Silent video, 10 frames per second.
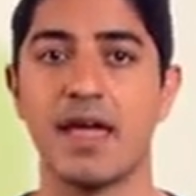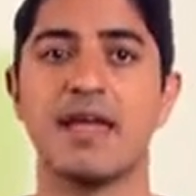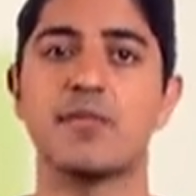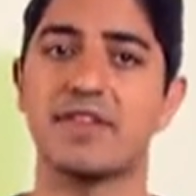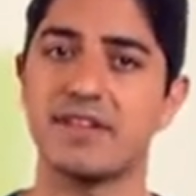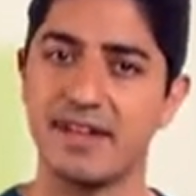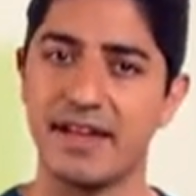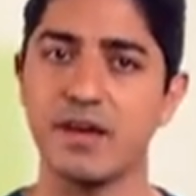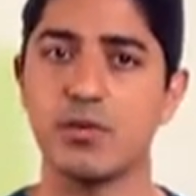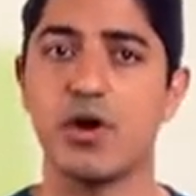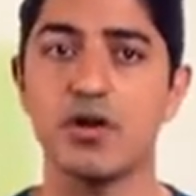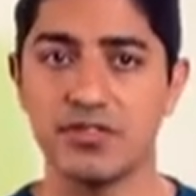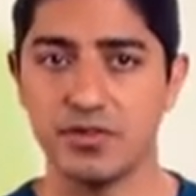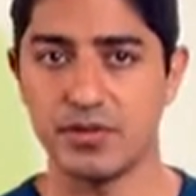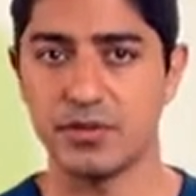And what the attending will
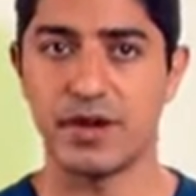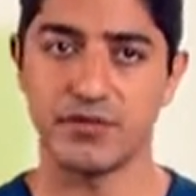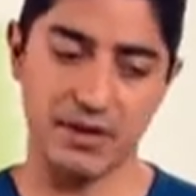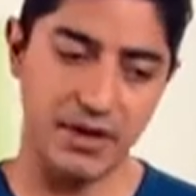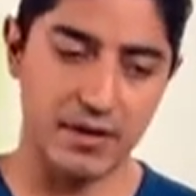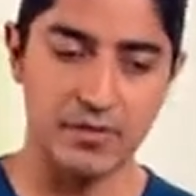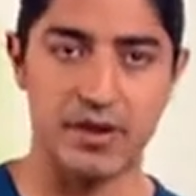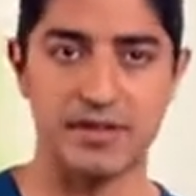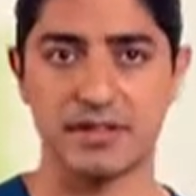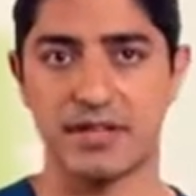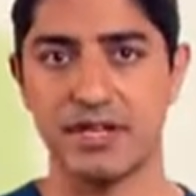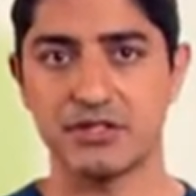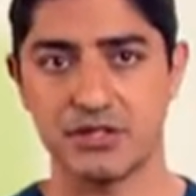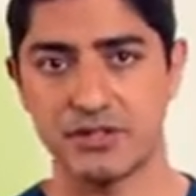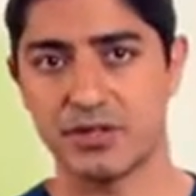also do after hearing
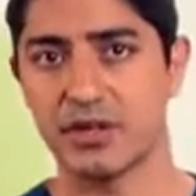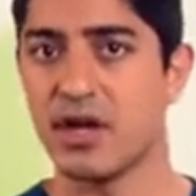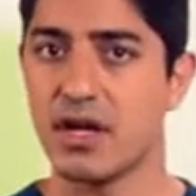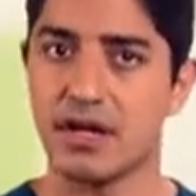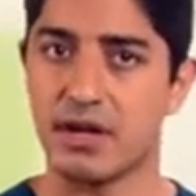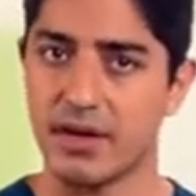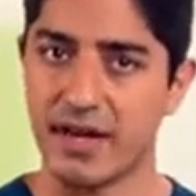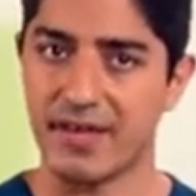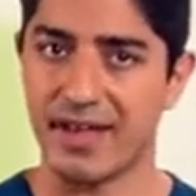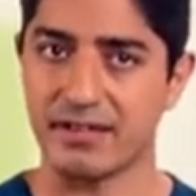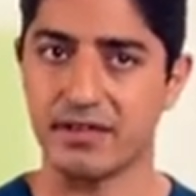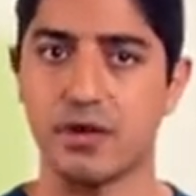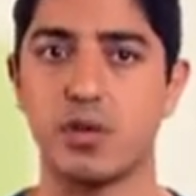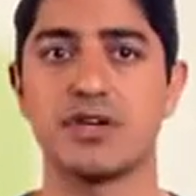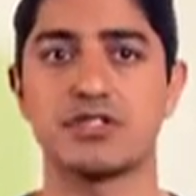presentations or kind of asking
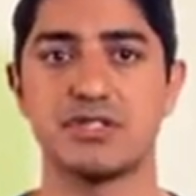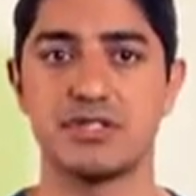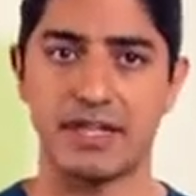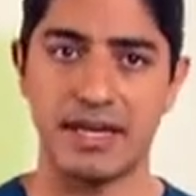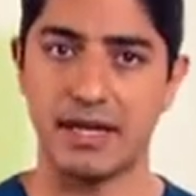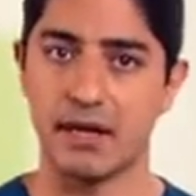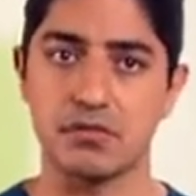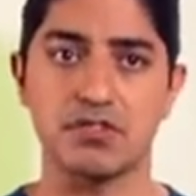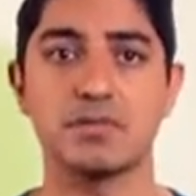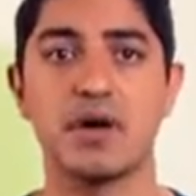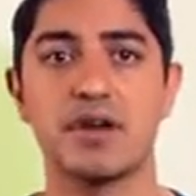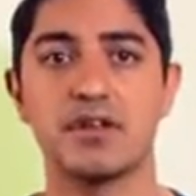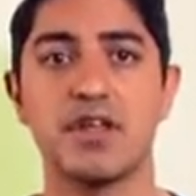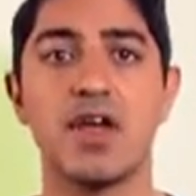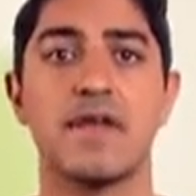questions and getting a response,